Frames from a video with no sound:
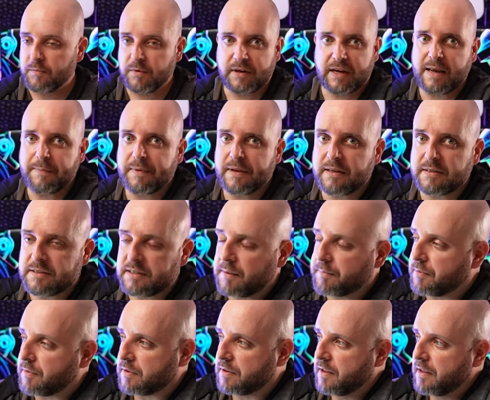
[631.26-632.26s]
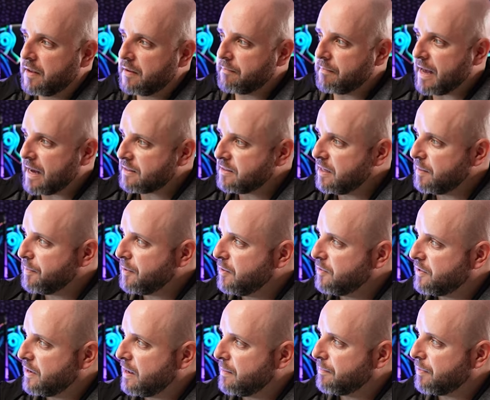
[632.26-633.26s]
We're keeping it simple. Max
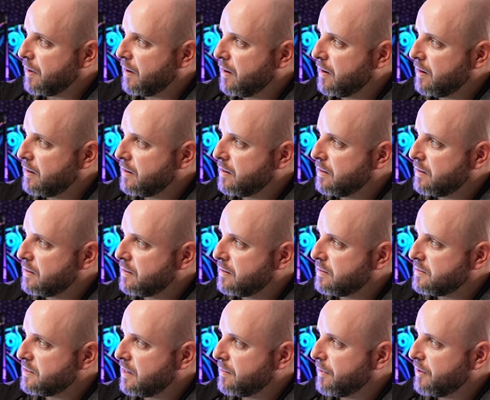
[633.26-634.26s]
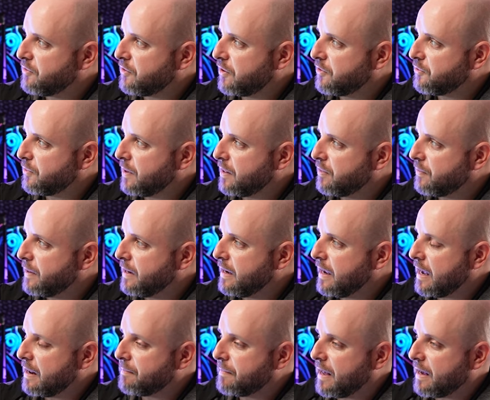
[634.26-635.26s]
CPU temp on Cinebench
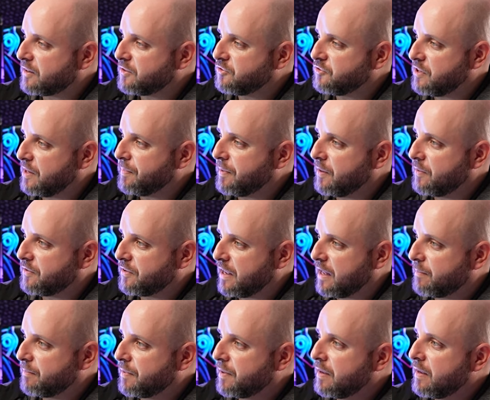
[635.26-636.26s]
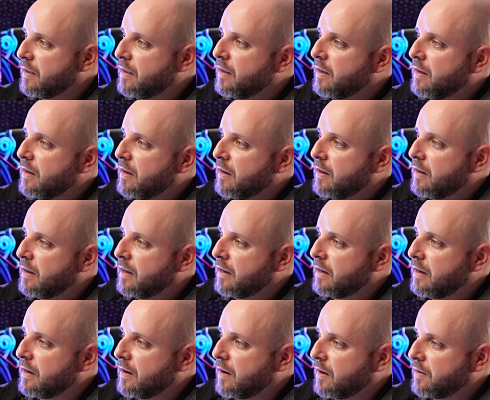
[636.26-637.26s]
R23 and max GPU temp
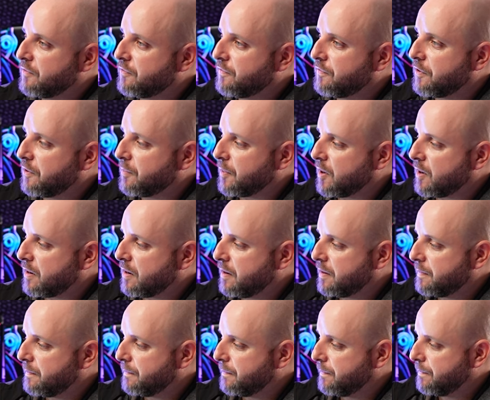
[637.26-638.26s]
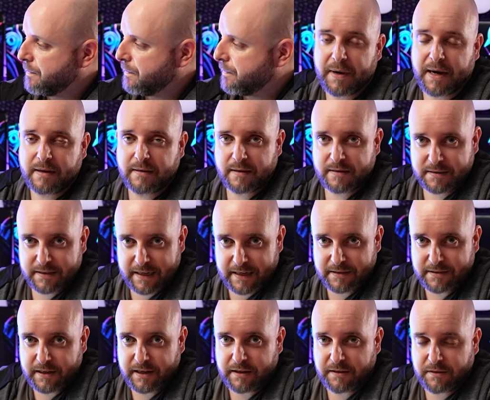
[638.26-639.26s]
uh, on Furmark. Now keep in mind, this
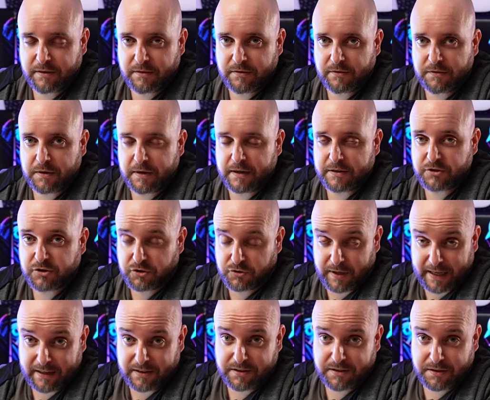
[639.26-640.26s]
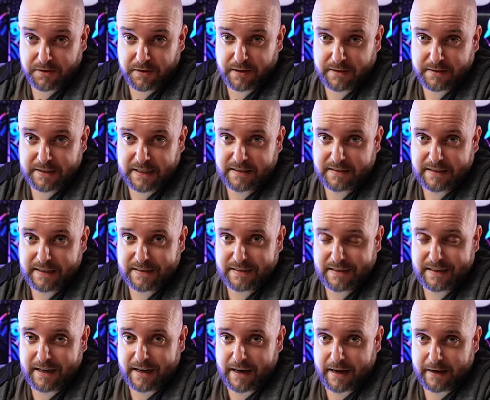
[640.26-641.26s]
is a, a Strix 3060
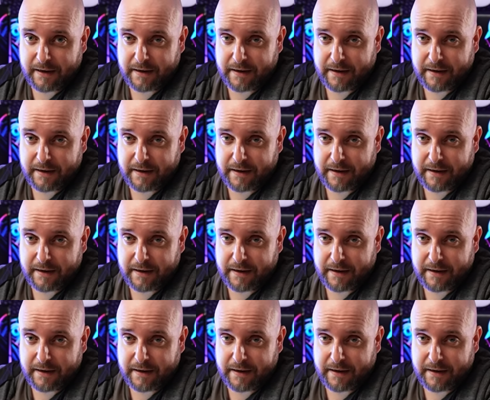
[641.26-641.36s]
Ti.